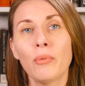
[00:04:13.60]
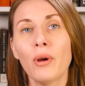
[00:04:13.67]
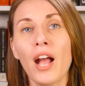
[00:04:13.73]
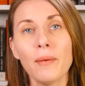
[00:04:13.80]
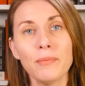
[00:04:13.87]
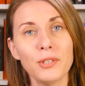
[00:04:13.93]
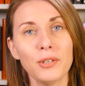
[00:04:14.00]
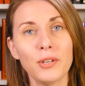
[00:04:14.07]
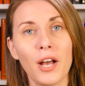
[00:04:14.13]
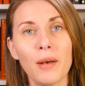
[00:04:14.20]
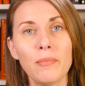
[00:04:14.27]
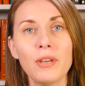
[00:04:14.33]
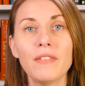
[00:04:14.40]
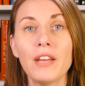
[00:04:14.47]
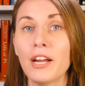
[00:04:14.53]
Perhaps your
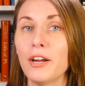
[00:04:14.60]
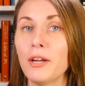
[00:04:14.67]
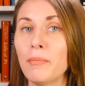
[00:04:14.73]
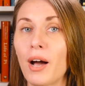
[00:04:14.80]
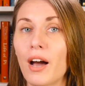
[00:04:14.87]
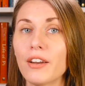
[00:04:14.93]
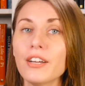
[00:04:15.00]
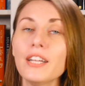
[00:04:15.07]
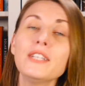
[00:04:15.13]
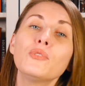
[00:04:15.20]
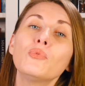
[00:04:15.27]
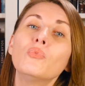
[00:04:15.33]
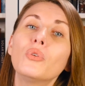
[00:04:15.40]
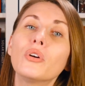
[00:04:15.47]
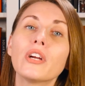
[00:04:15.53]
copy of Harry Potter is
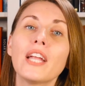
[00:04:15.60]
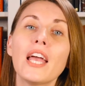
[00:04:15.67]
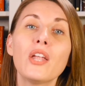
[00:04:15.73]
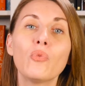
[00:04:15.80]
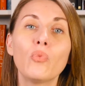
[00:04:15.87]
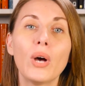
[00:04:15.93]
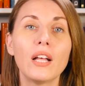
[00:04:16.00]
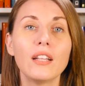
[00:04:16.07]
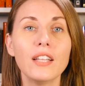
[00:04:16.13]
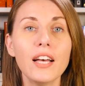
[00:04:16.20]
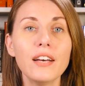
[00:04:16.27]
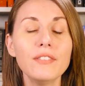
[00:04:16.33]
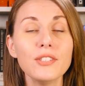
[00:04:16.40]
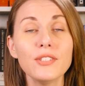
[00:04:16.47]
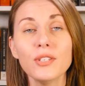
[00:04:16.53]
worn and well
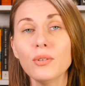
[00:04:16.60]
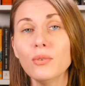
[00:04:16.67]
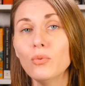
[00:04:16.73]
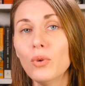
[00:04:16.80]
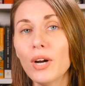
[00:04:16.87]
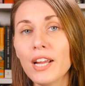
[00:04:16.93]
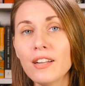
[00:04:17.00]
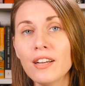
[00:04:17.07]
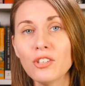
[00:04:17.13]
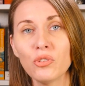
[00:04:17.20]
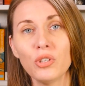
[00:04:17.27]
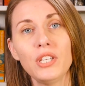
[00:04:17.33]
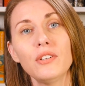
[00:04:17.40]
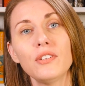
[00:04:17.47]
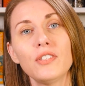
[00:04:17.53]
loved, so why not
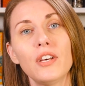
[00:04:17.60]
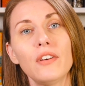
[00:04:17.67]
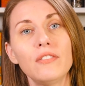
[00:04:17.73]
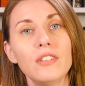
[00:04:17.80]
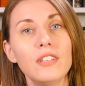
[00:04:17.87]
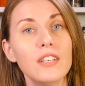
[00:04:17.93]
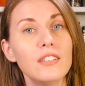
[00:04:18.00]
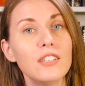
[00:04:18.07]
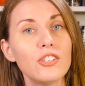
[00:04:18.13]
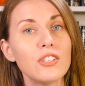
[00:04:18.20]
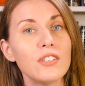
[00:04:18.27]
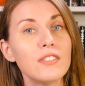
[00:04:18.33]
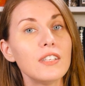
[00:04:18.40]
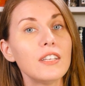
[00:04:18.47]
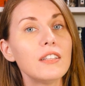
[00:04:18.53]
treat yourself to the
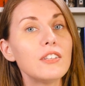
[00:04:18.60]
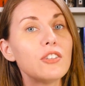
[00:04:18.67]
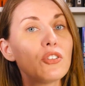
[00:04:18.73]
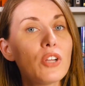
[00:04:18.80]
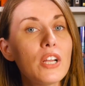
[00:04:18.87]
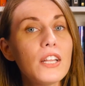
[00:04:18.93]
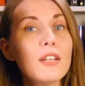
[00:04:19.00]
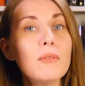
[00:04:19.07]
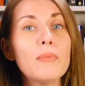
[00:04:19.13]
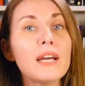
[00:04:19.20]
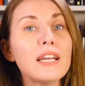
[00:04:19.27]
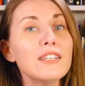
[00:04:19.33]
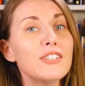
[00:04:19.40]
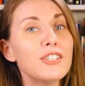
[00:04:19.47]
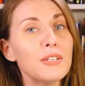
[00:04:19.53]
editions illustrated
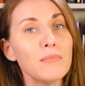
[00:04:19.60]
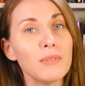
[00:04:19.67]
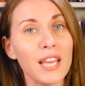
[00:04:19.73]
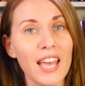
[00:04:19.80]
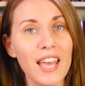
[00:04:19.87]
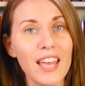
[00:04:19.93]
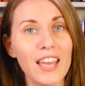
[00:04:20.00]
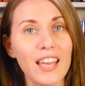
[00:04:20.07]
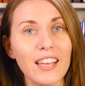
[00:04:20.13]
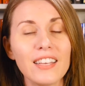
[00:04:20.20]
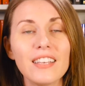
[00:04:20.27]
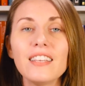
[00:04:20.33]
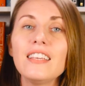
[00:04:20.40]
by Jim Kay?